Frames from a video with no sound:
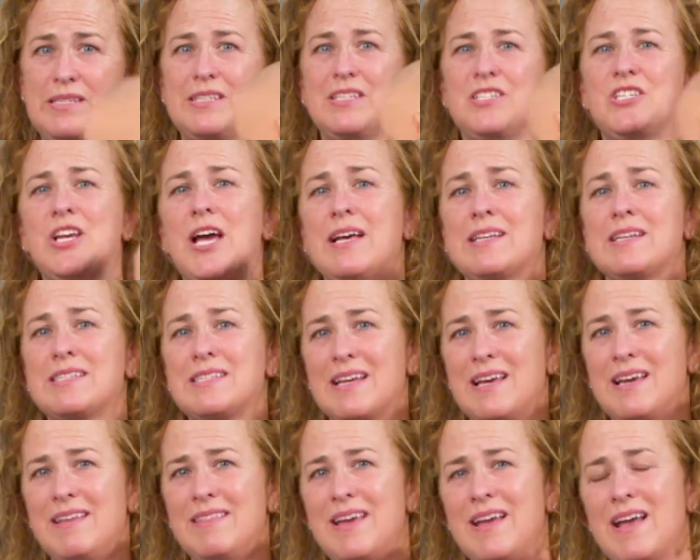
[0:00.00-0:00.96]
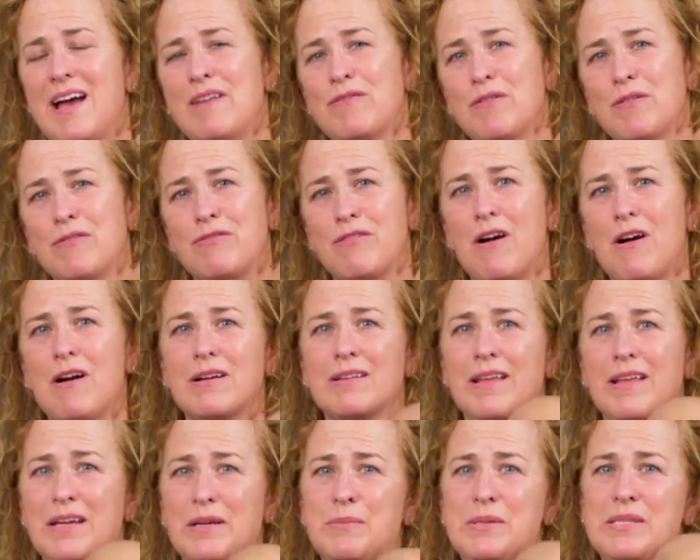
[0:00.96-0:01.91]
to chest and they have a frog
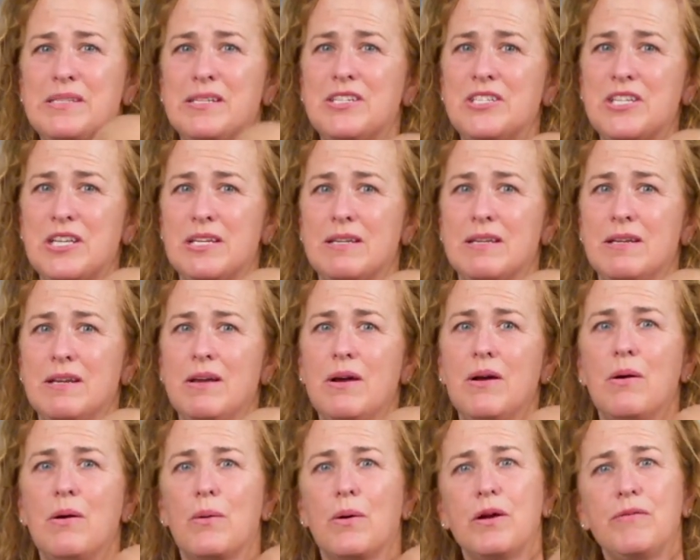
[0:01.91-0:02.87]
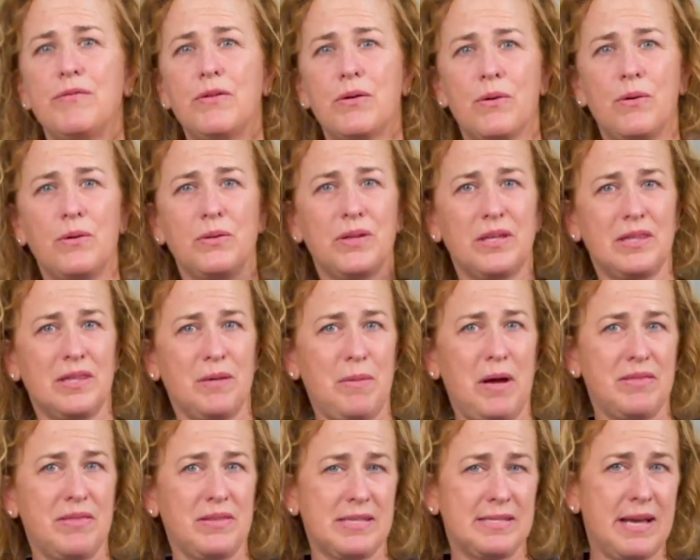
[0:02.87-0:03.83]
leg position, or if you're holding them
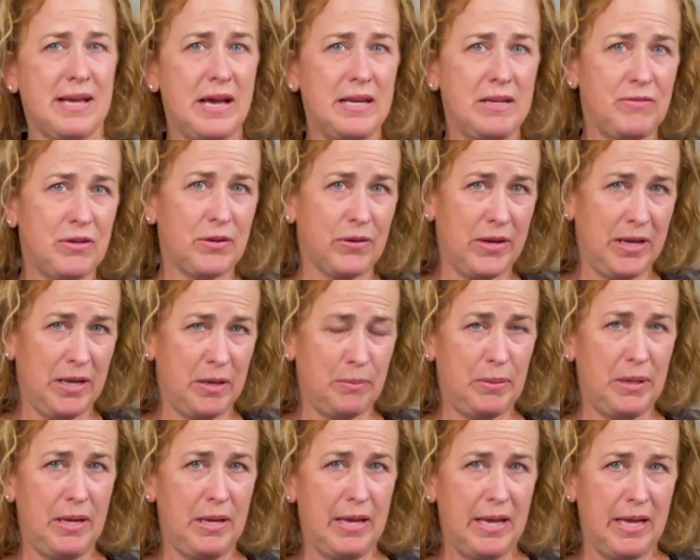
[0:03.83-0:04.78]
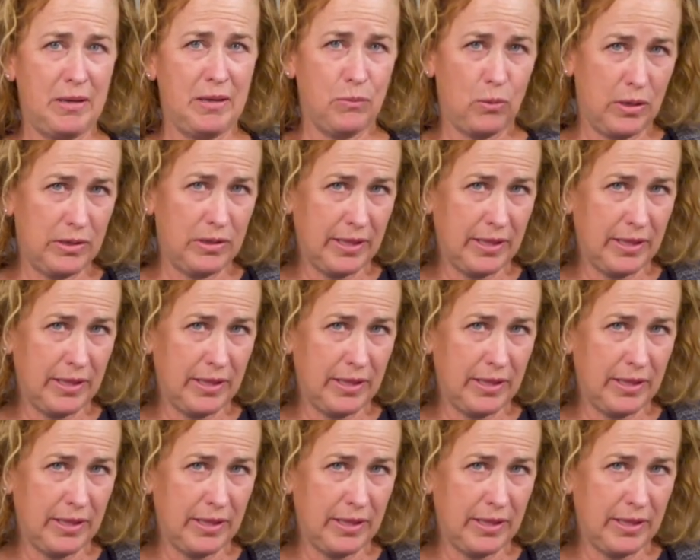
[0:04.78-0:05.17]
on the side of your hip and one